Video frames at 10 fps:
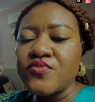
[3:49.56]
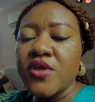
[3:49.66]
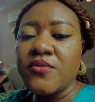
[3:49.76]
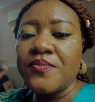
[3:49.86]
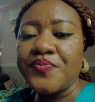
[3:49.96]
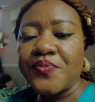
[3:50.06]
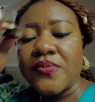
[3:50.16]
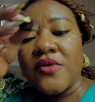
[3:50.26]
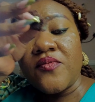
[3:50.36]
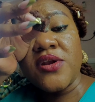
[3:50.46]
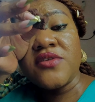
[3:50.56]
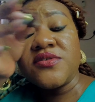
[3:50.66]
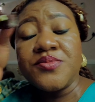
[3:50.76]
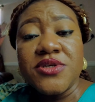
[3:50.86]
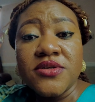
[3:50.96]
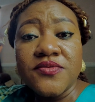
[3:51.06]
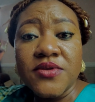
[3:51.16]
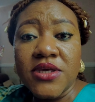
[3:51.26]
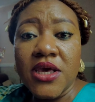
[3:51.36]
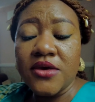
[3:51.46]
The, the product of piece of
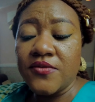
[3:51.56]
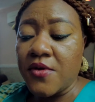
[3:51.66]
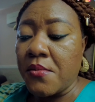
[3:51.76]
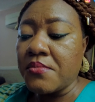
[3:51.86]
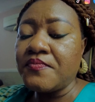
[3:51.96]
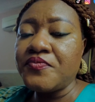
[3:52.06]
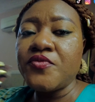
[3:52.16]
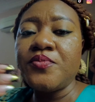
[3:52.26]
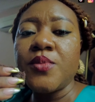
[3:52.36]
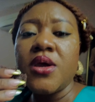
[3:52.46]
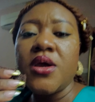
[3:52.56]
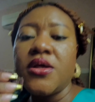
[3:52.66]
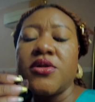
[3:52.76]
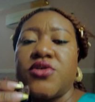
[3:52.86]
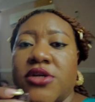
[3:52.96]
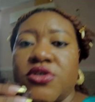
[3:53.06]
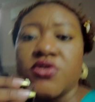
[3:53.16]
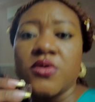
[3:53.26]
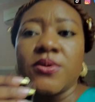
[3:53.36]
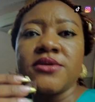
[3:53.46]
the cake from mm.
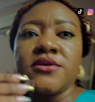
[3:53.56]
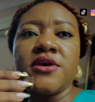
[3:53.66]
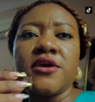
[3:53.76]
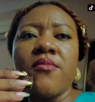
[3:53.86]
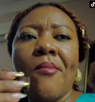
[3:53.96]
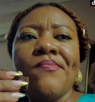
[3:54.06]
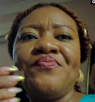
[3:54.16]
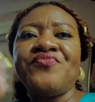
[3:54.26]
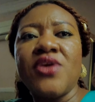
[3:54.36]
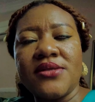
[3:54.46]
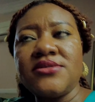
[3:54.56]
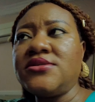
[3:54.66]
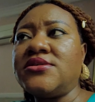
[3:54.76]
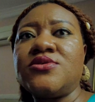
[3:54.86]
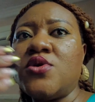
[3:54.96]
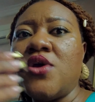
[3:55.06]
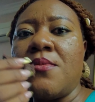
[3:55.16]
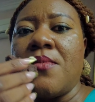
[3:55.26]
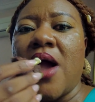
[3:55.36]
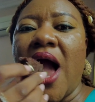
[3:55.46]
traditional wedding cake Yeah, this is so
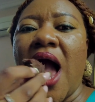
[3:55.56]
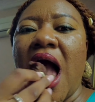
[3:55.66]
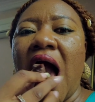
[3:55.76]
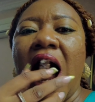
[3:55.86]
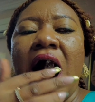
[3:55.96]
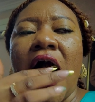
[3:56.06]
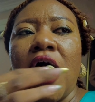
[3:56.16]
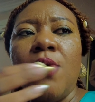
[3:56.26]
wrapping.